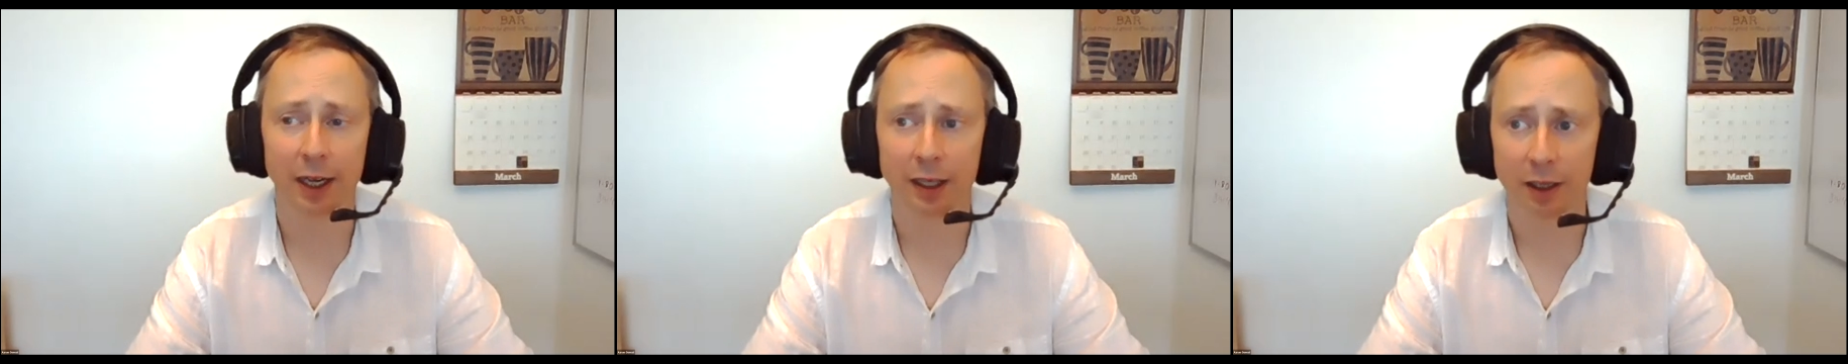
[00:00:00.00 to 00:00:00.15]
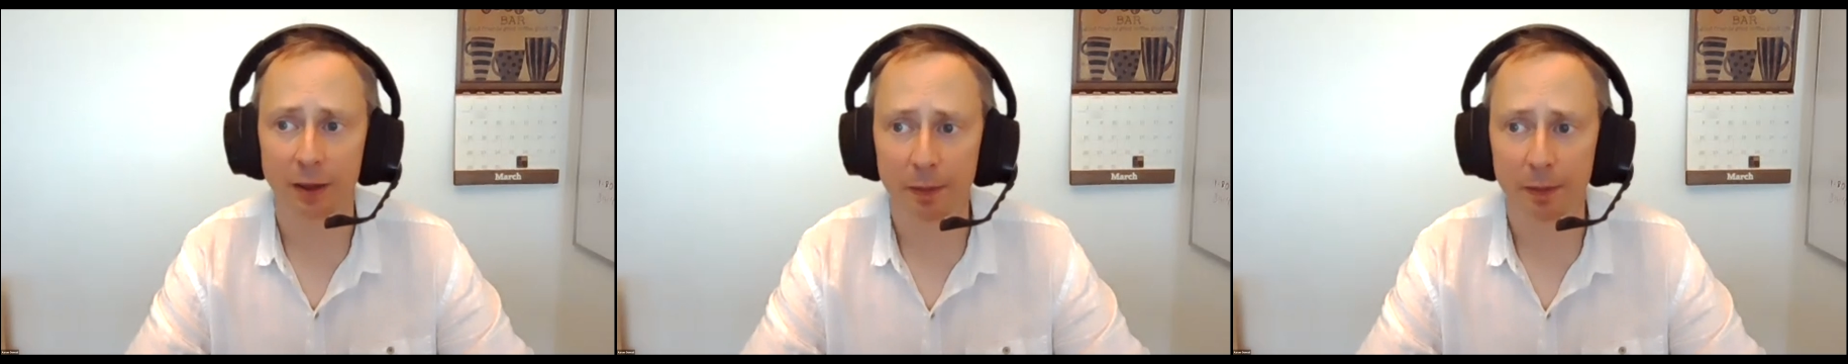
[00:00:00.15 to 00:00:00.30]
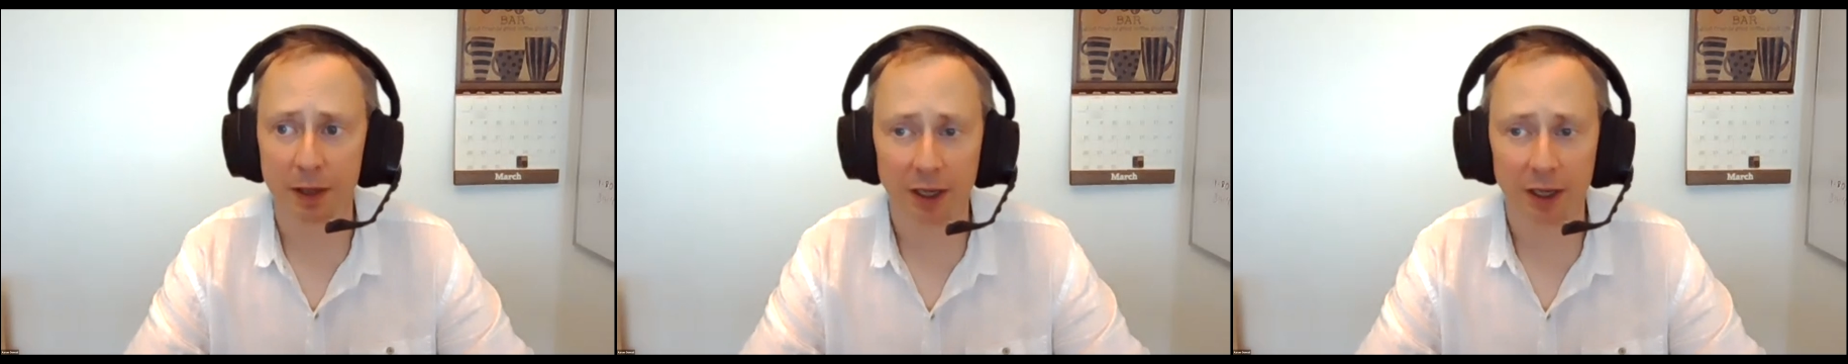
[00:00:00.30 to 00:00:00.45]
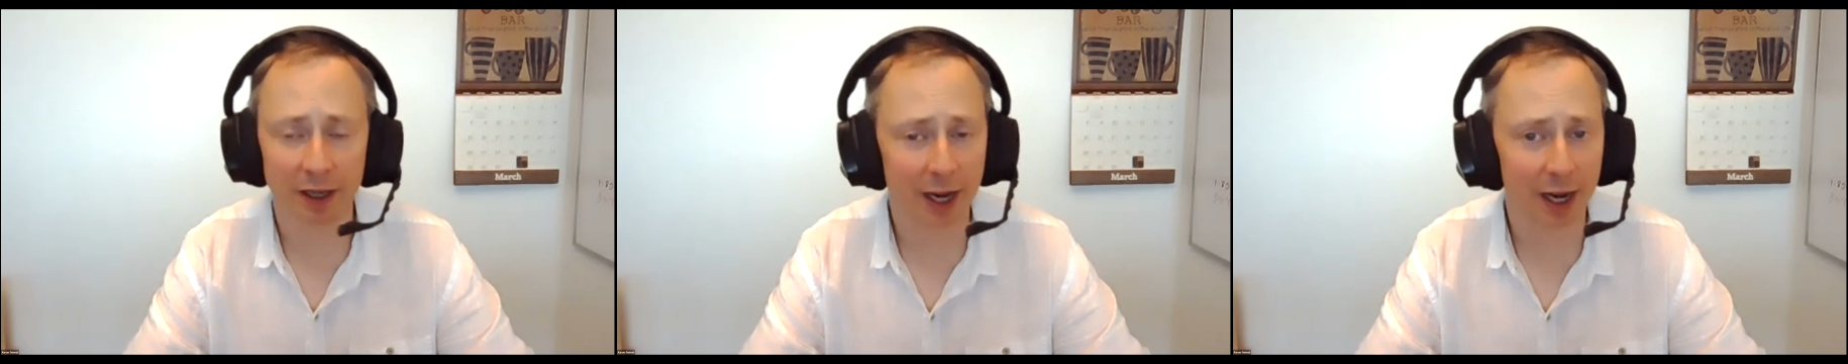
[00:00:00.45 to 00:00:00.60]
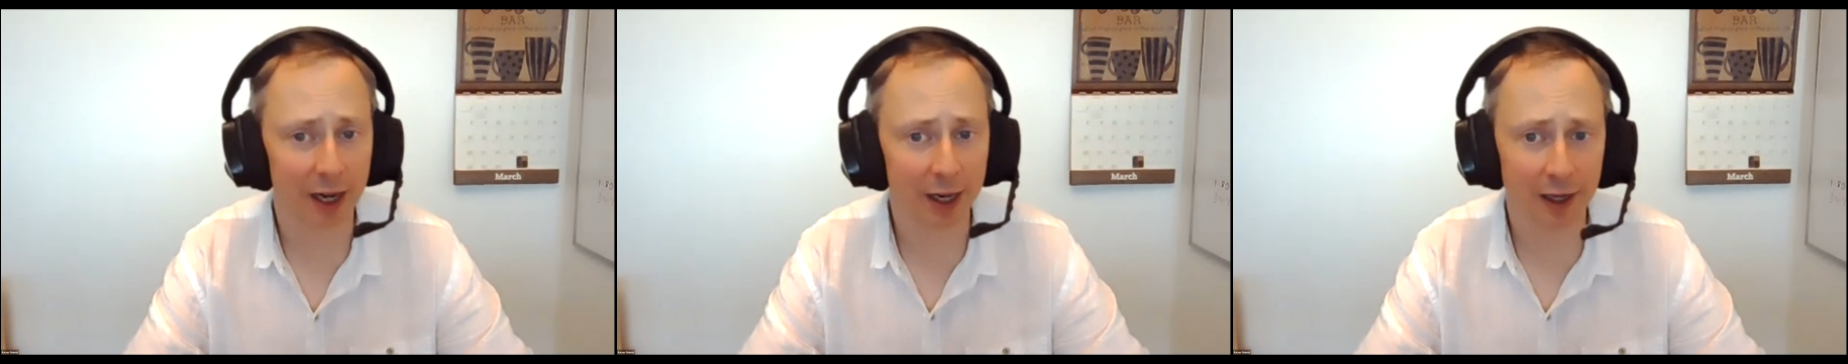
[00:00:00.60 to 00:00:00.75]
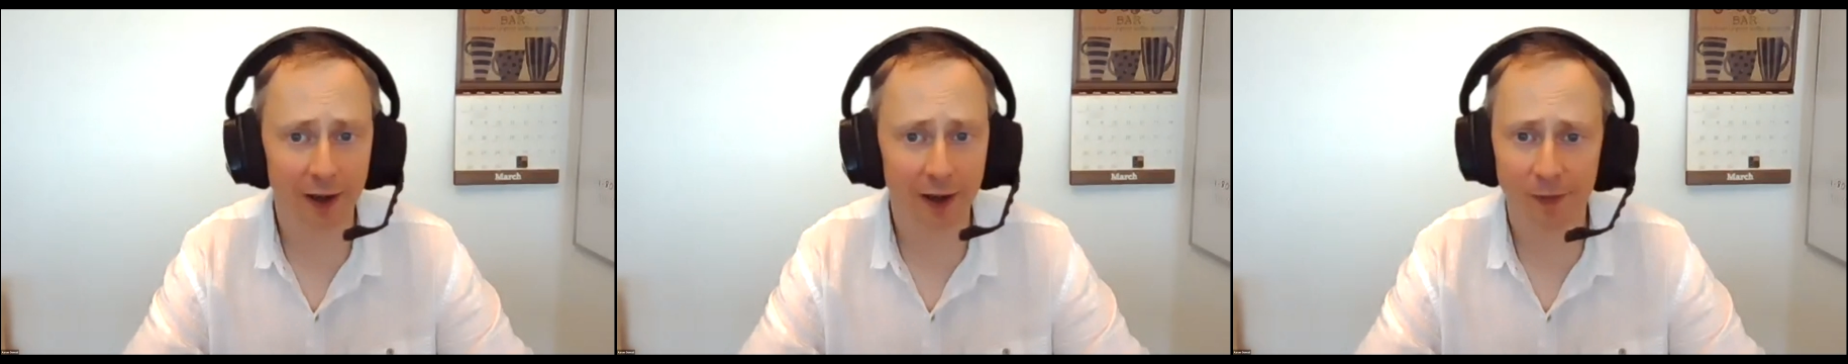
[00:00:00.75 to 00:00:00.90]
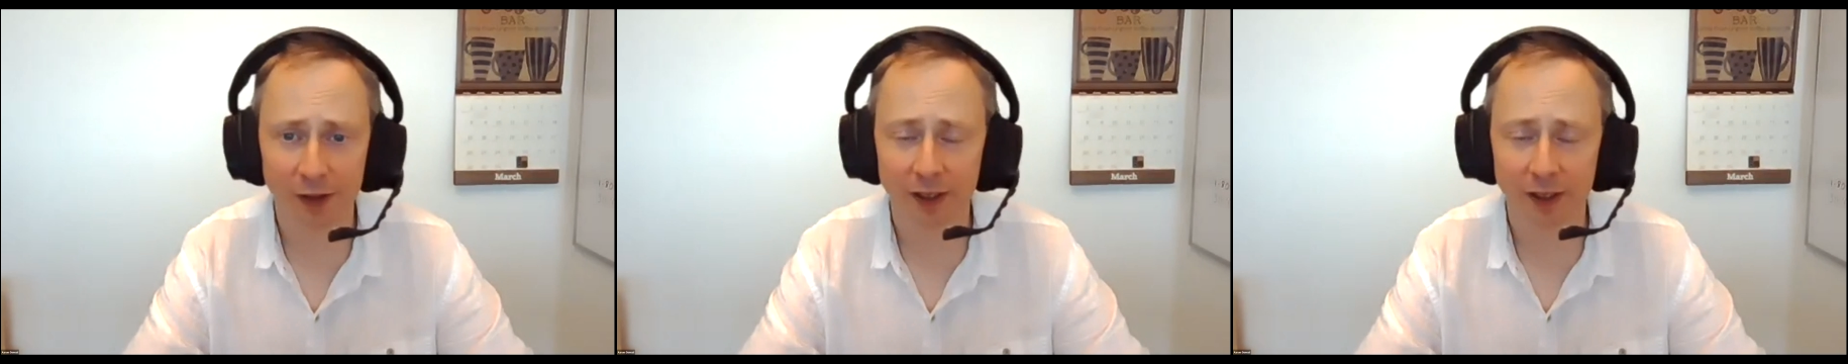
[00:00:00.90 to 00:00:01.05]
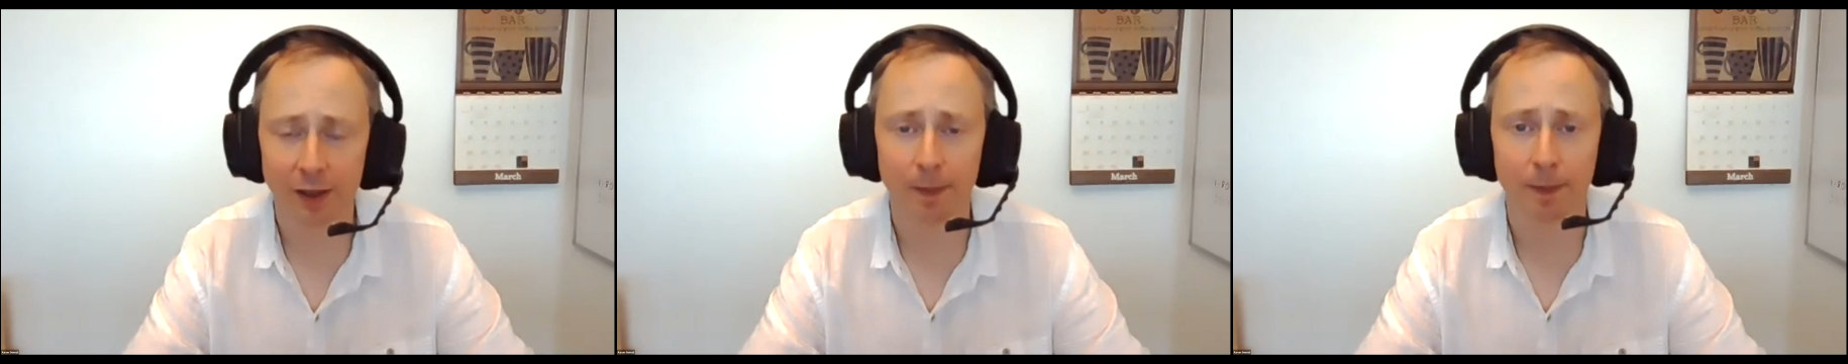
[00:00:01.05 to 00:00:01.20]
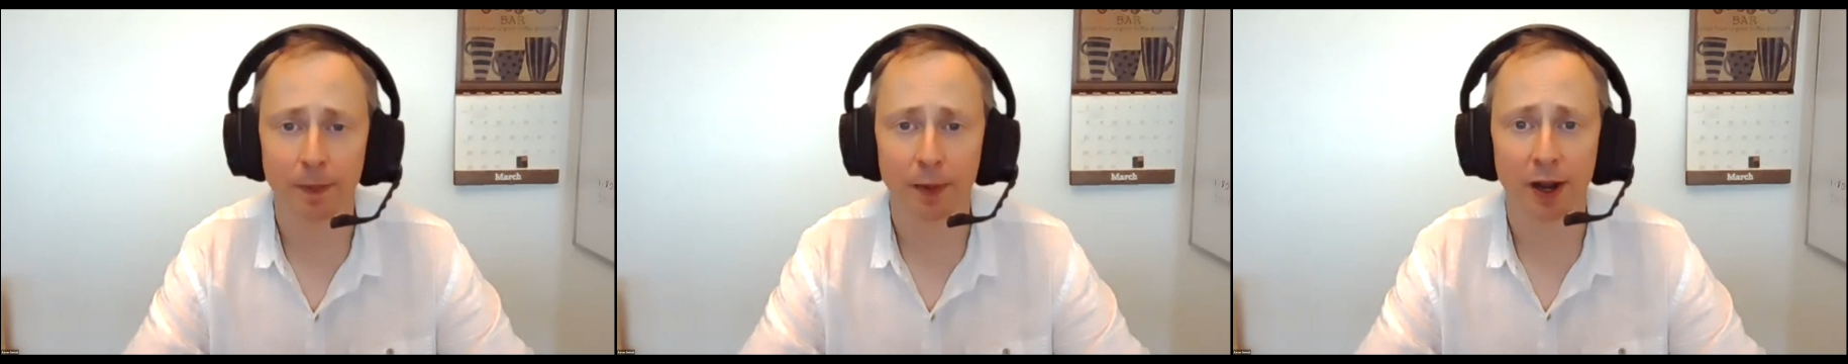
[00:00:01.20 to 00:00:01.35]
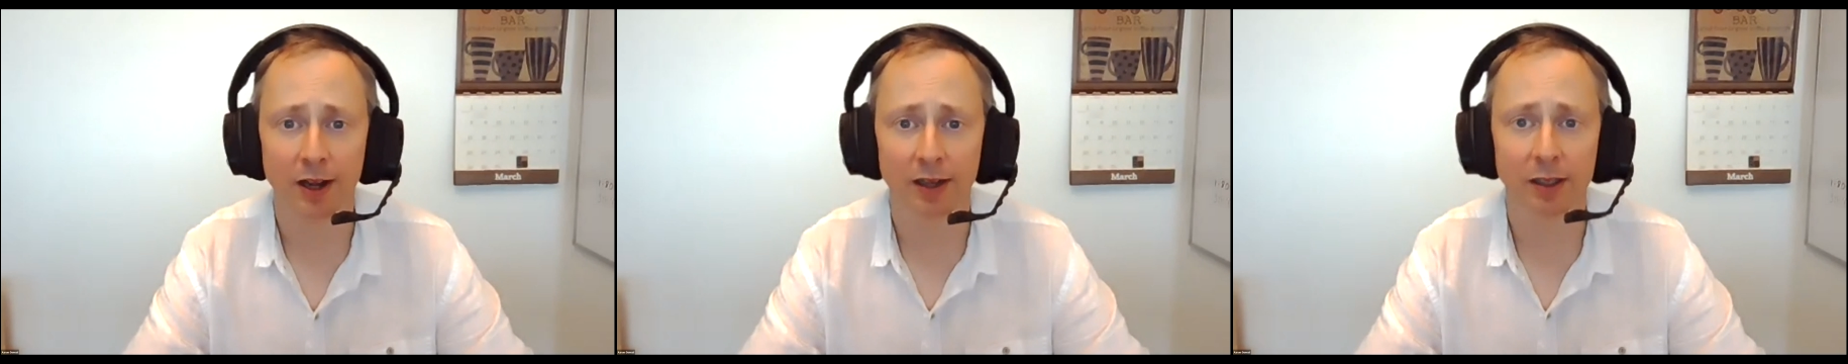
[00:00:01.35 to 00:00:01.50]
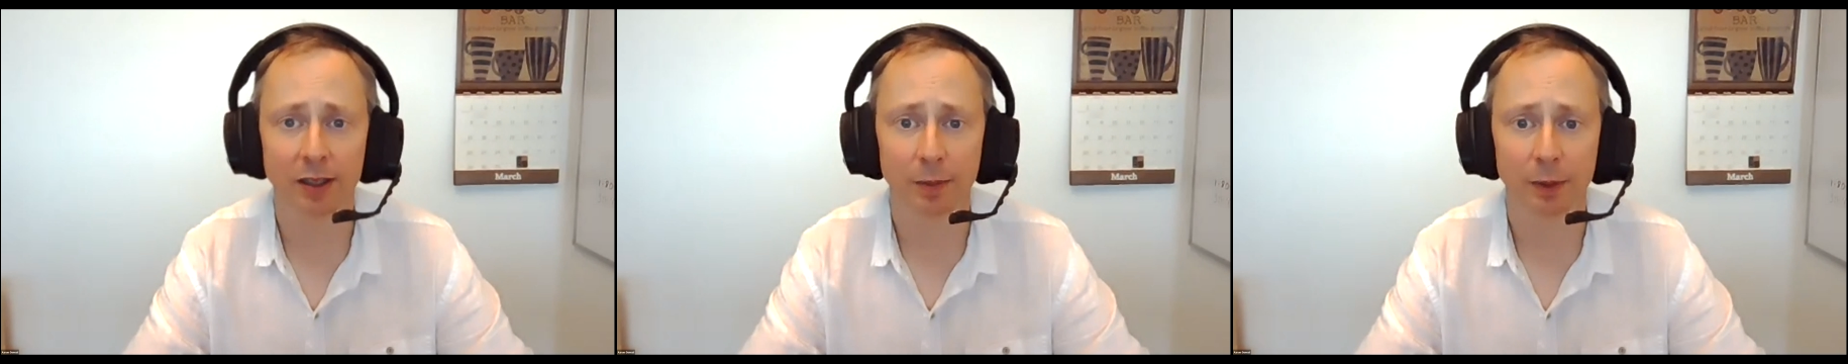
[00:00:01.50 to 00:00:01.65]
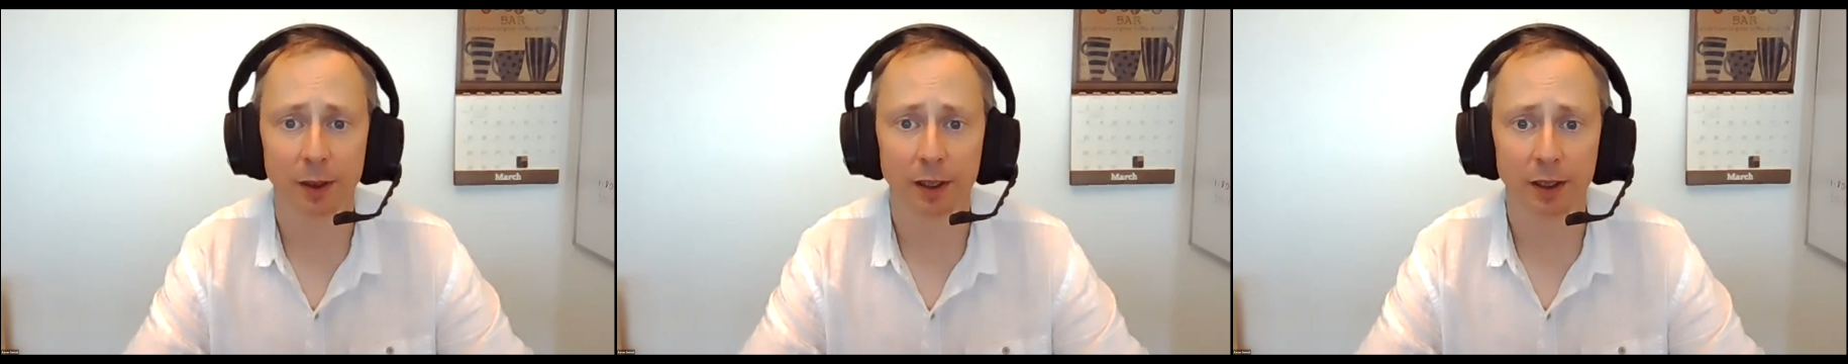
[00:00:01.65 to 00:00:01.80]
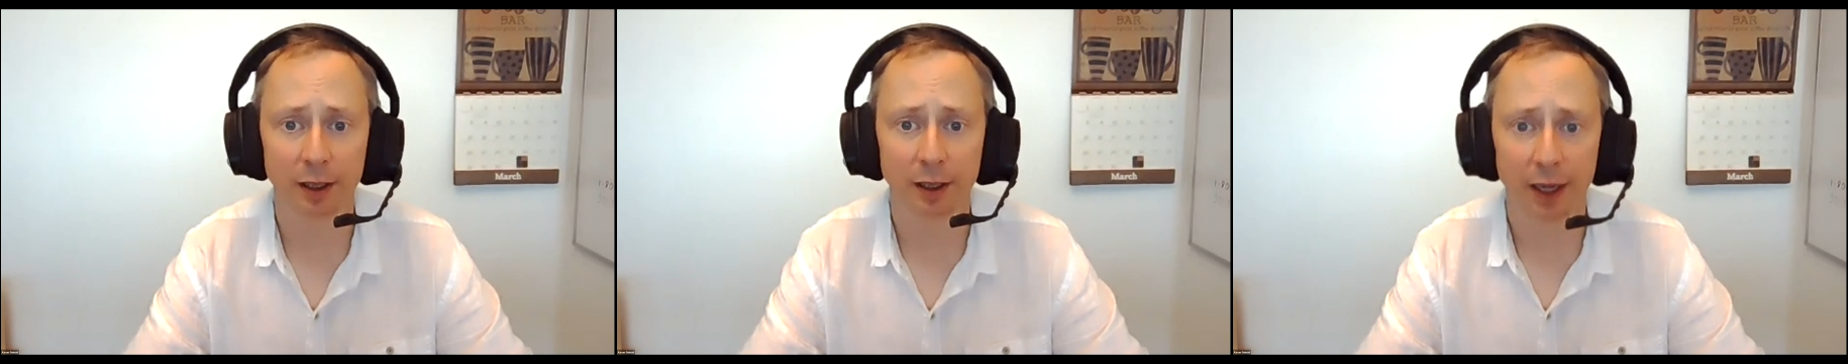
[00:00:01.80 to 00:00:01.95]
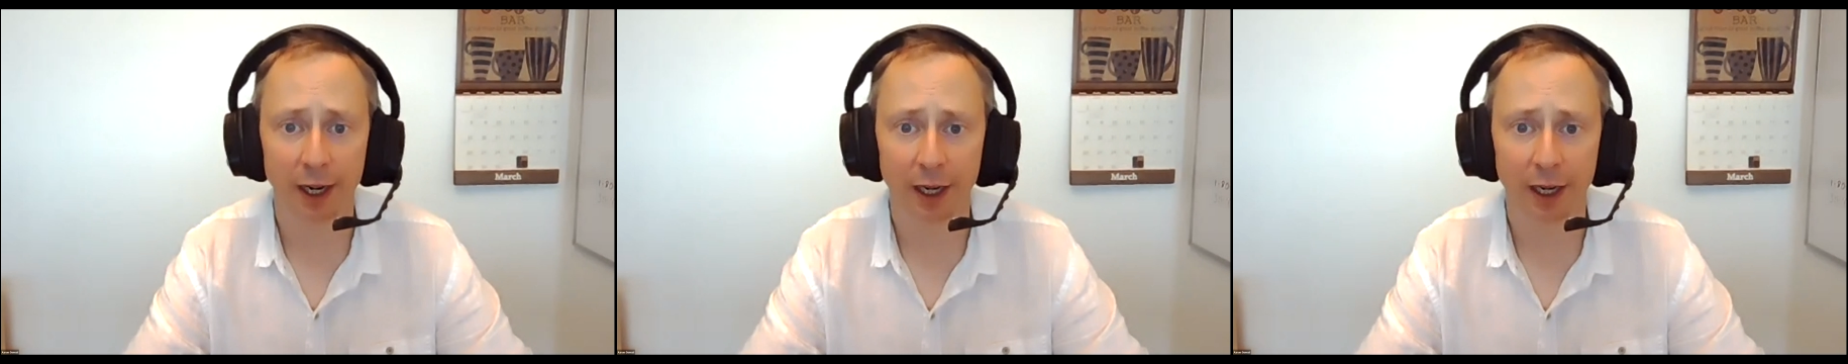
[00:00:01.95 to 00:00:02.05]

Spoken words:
and communicating if it's impossible,